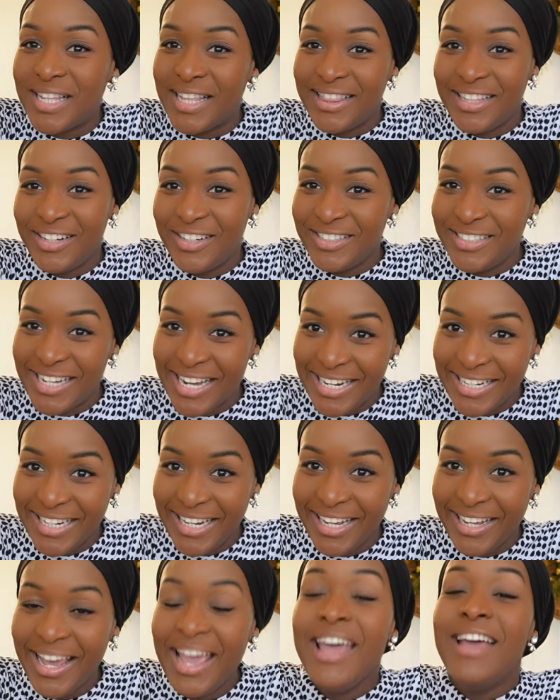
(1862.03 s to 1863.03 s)
that they're
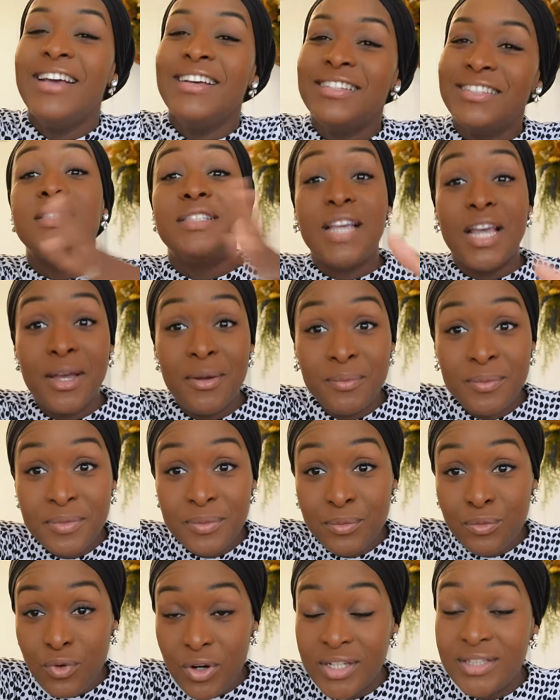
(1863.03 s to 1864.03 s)
attending. Sam
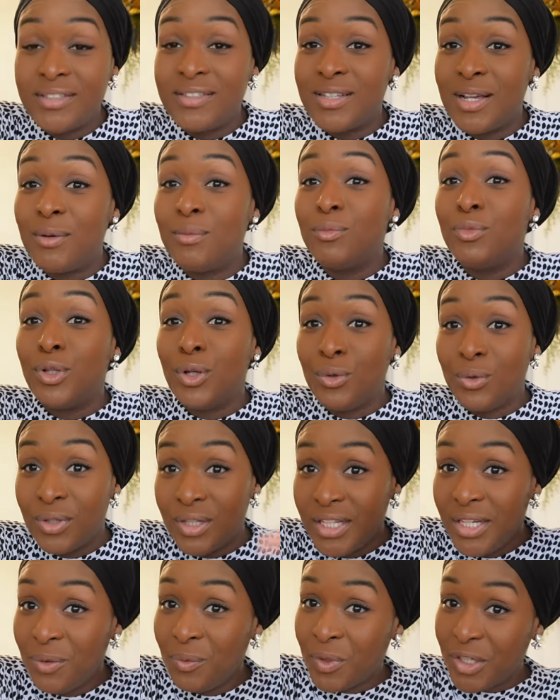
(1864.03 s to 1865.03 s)
runs some
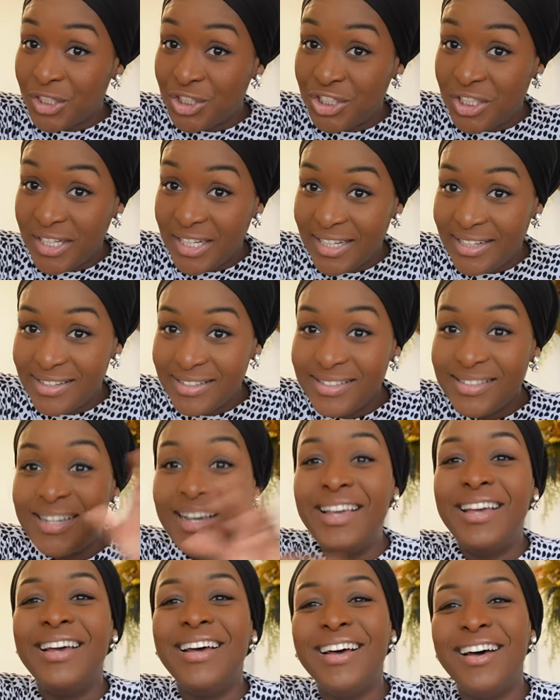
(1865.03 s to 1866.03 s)
locally where she is
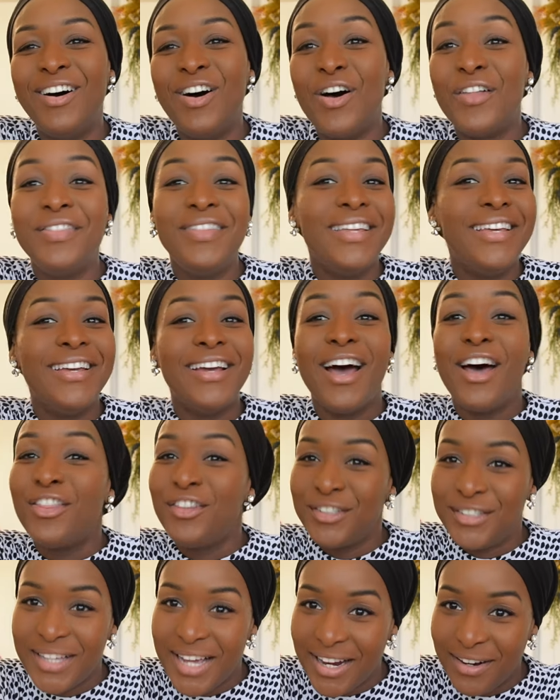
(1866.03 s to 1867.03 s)
on the
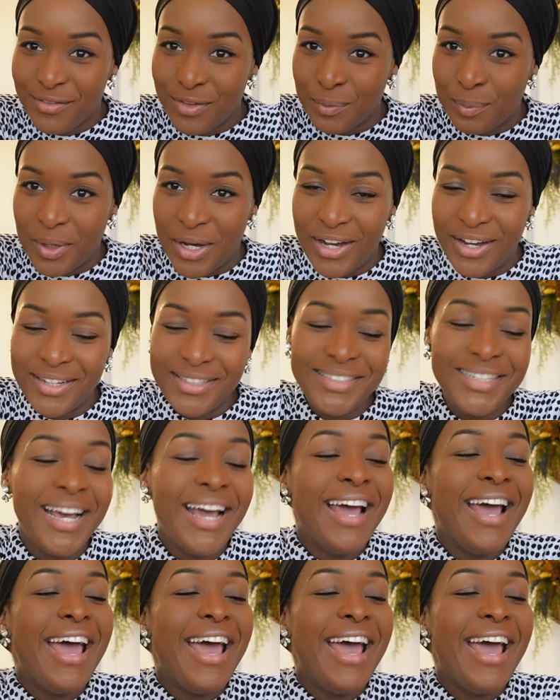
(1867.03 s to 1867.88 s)
other side of the pond.